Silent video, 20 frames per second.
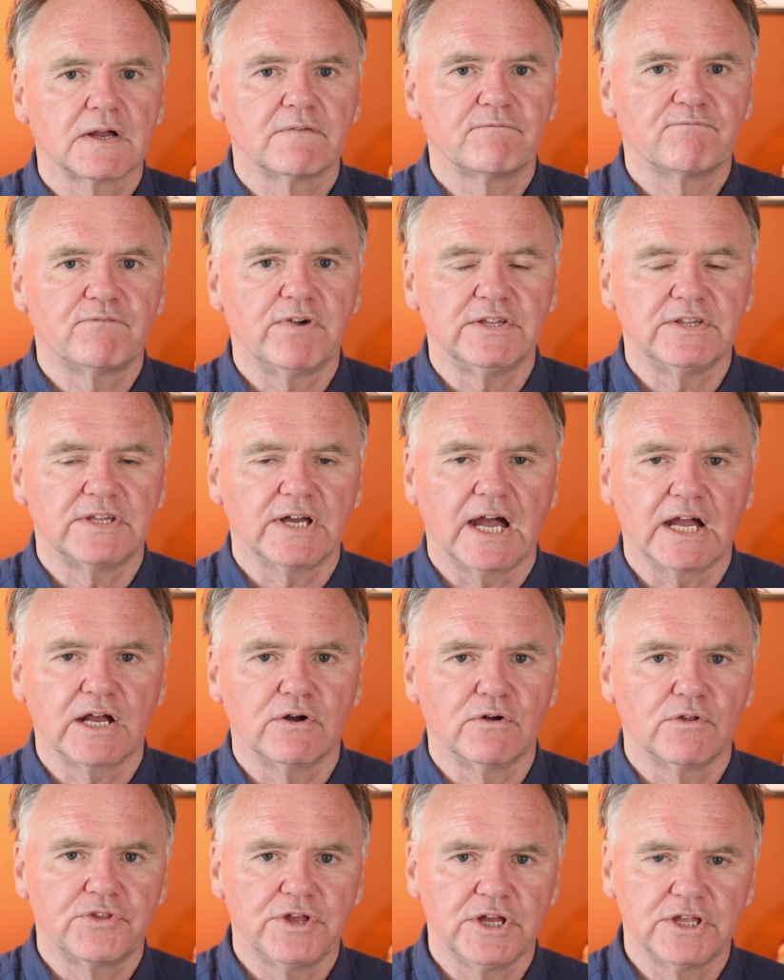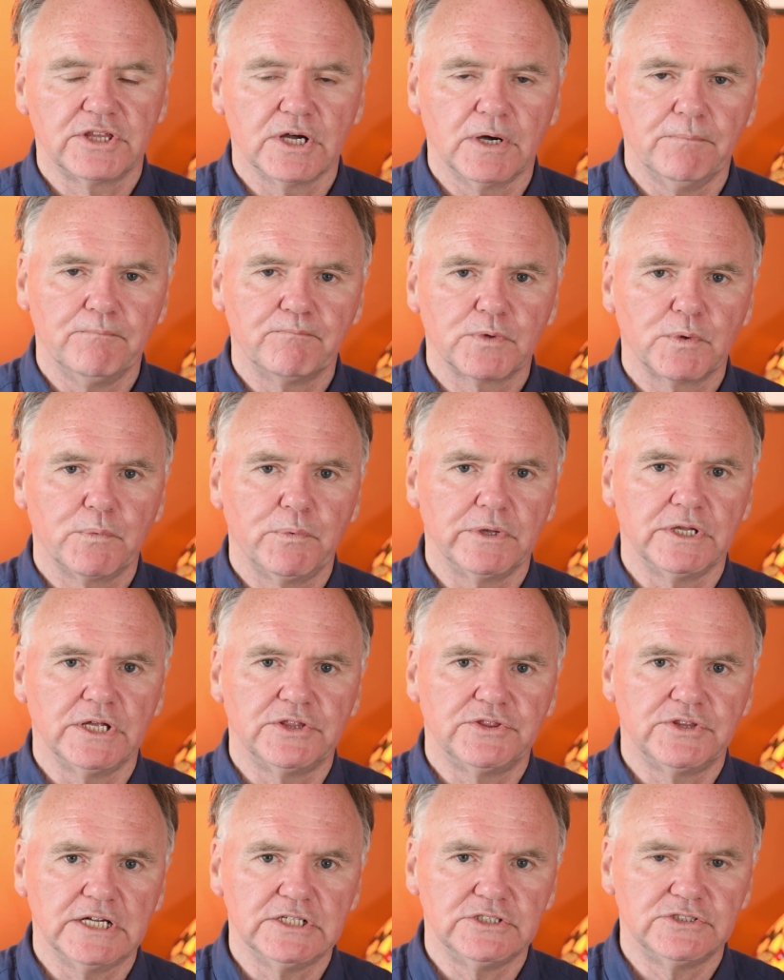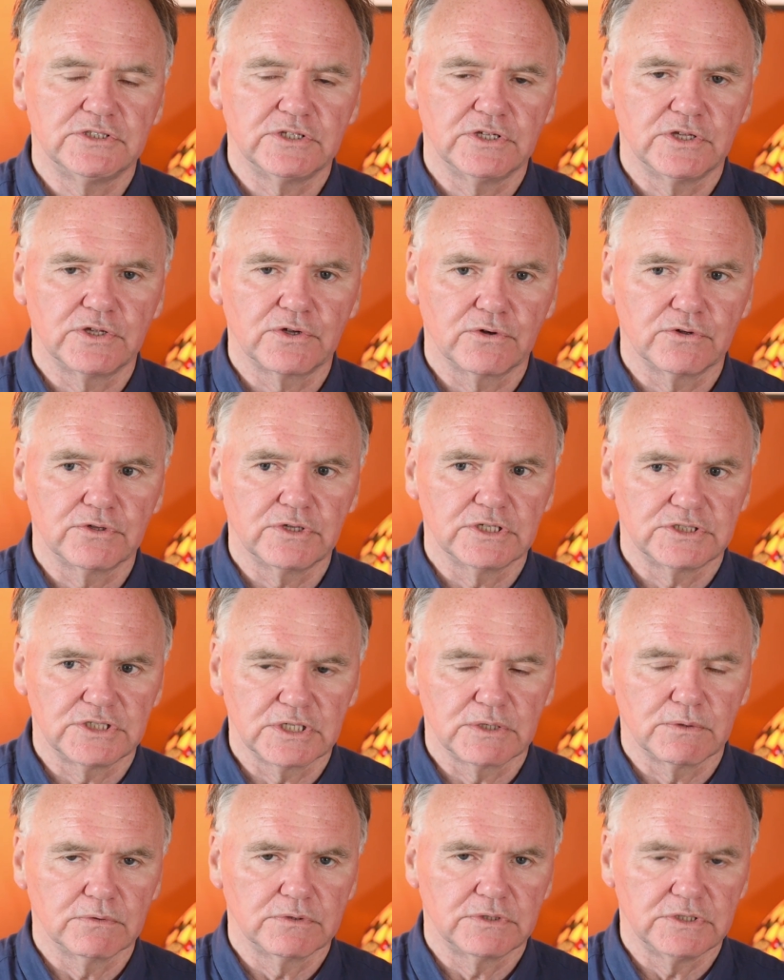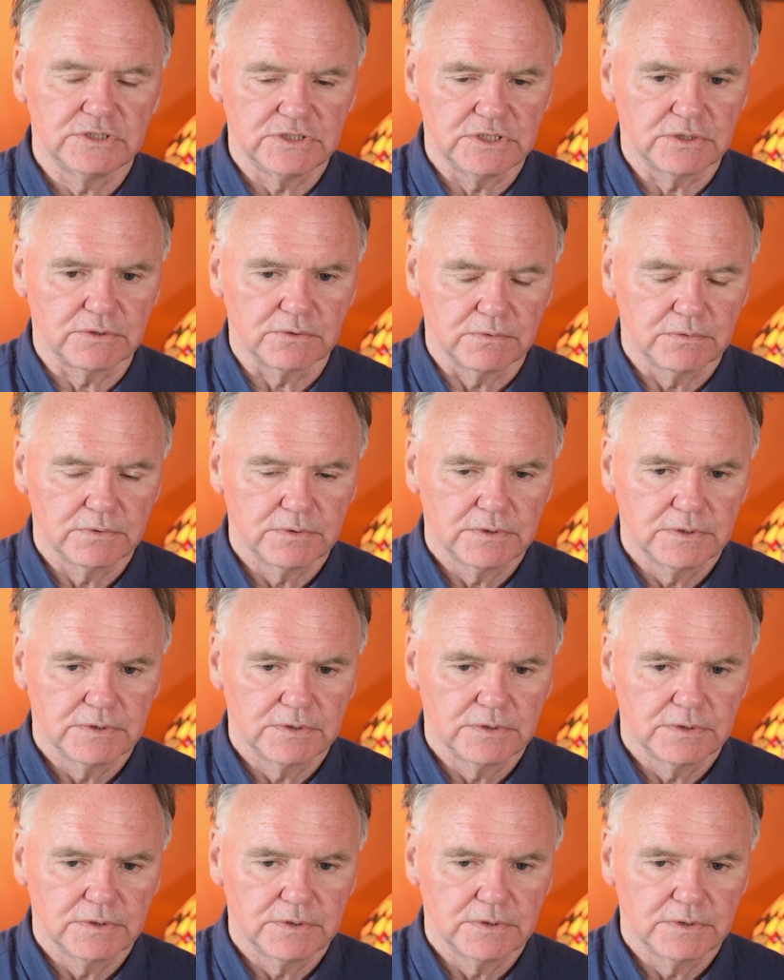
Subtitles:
Find the angle theta when the tension in the rod is equal to 0.